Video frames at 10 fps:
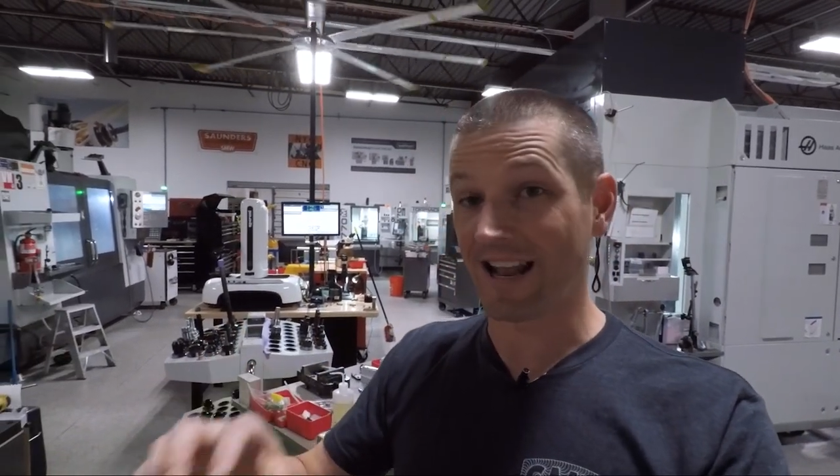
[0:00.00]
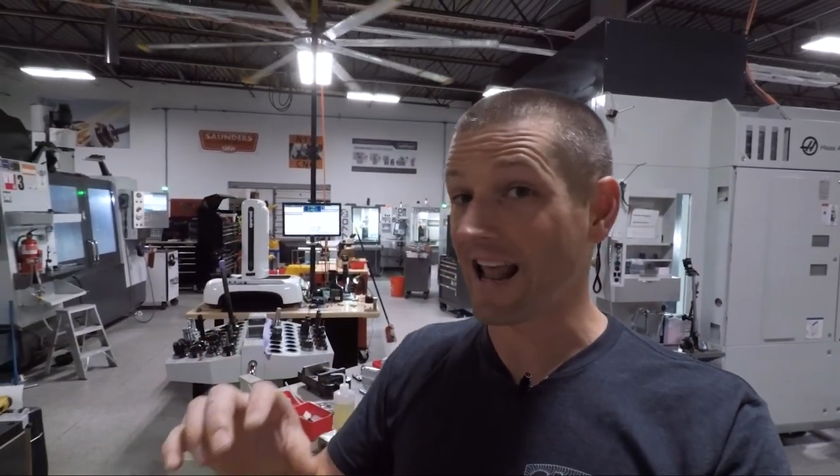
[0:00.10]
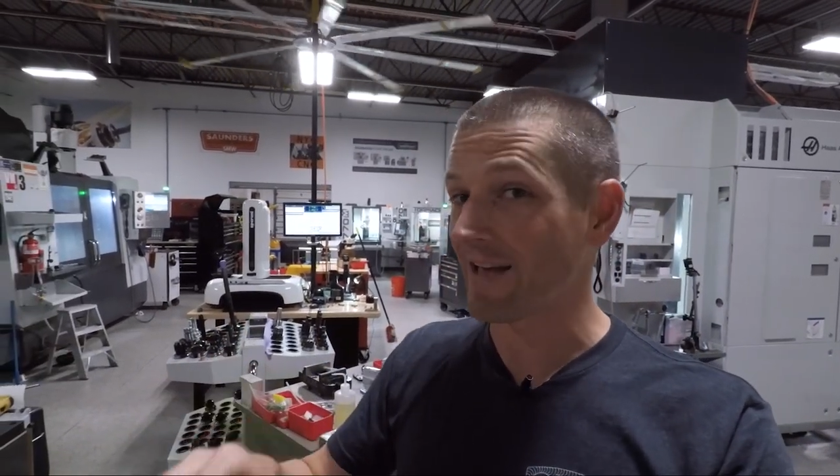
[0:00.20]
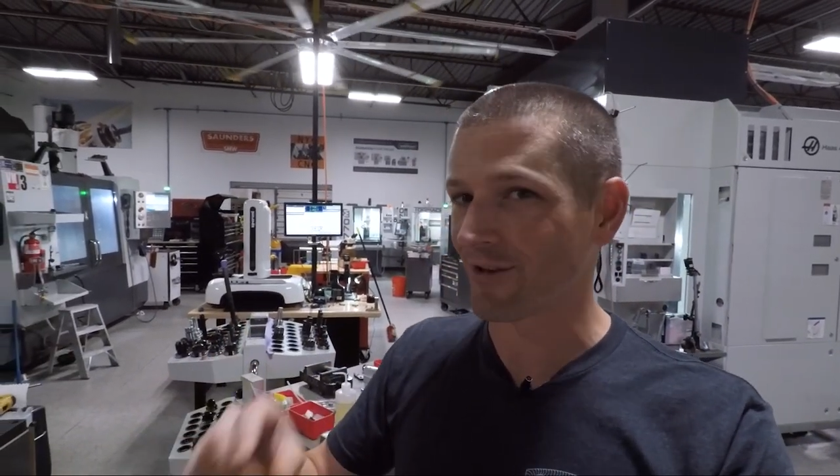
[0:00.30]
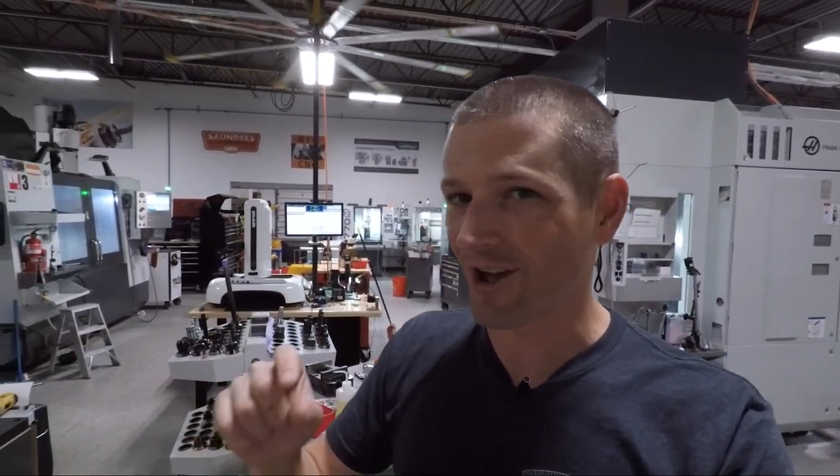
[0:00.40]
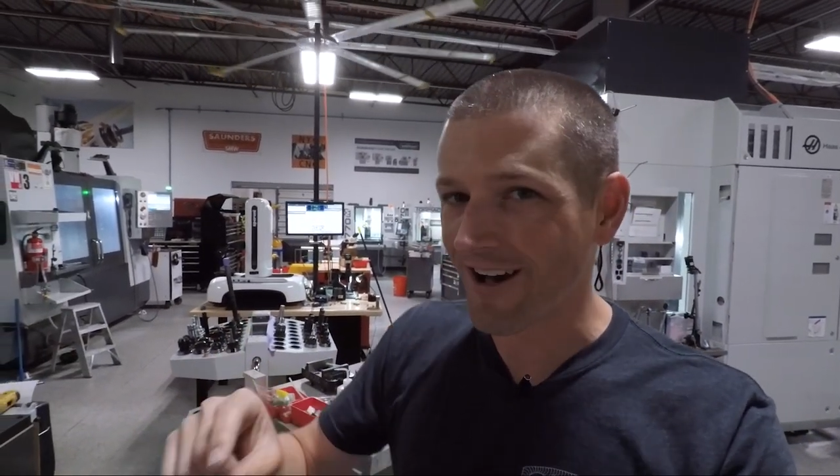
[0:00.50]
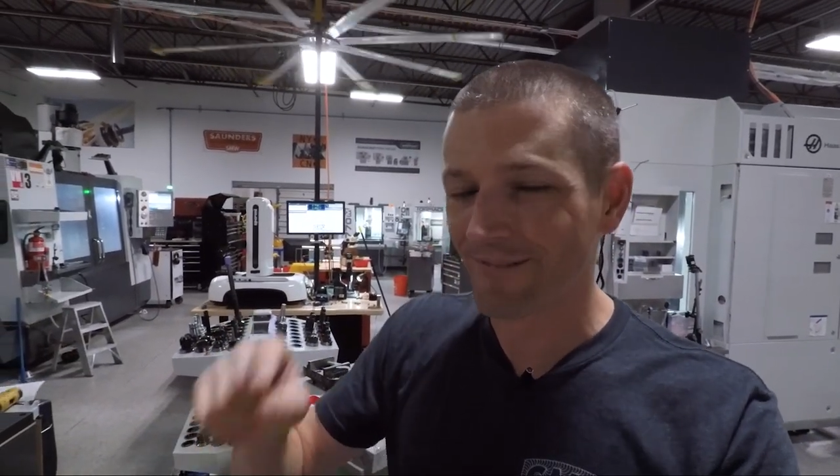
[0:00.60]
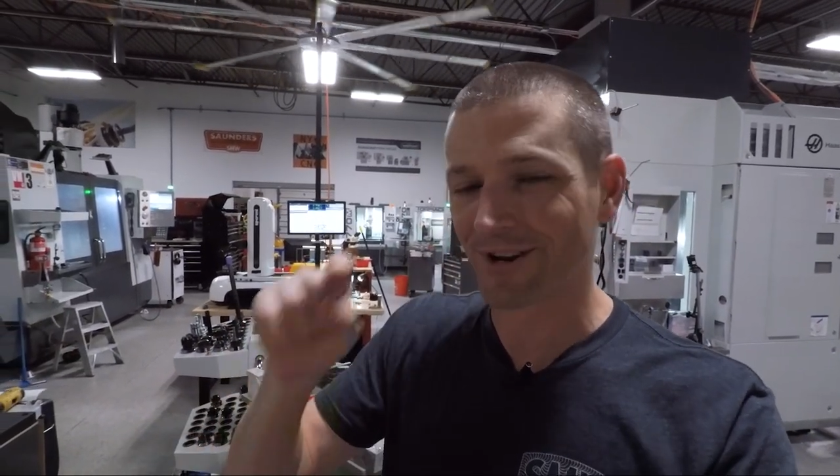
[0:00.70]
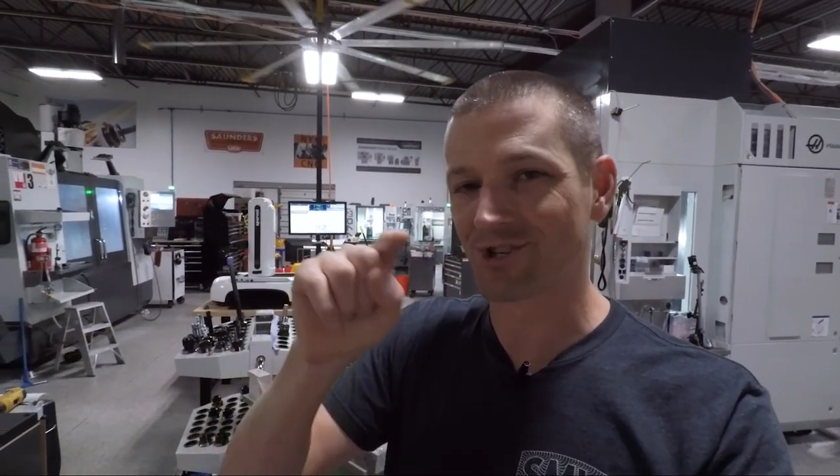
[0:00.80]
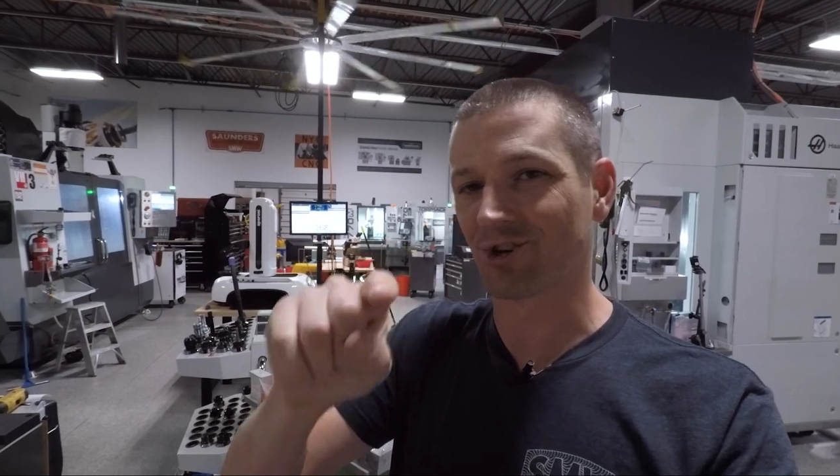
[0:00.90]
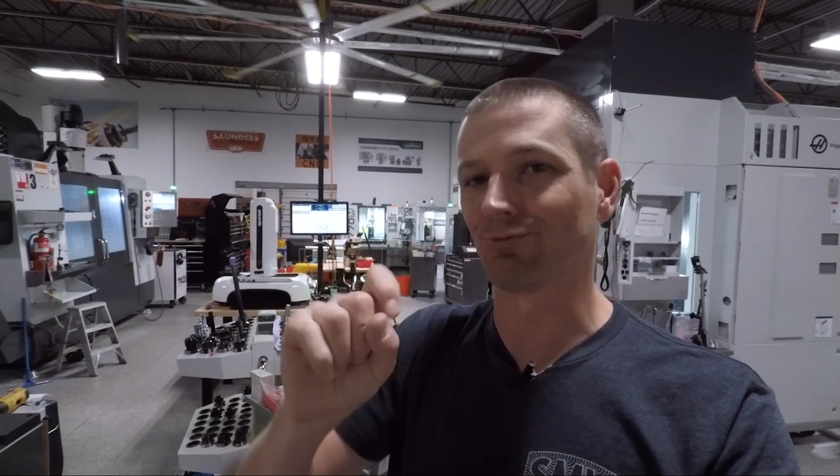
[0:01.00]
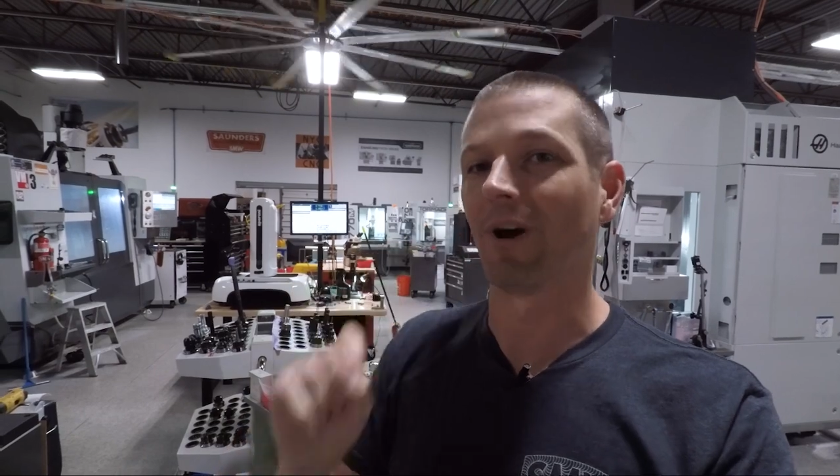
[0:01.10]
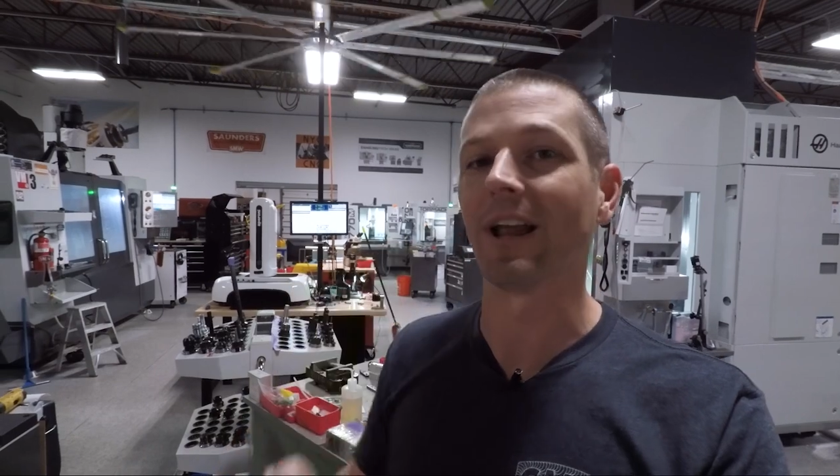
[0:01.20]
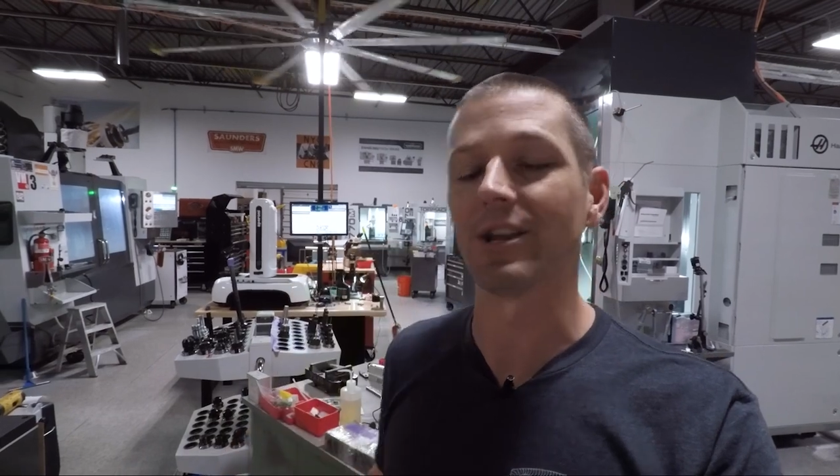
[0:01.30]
it and have the confidence to run it.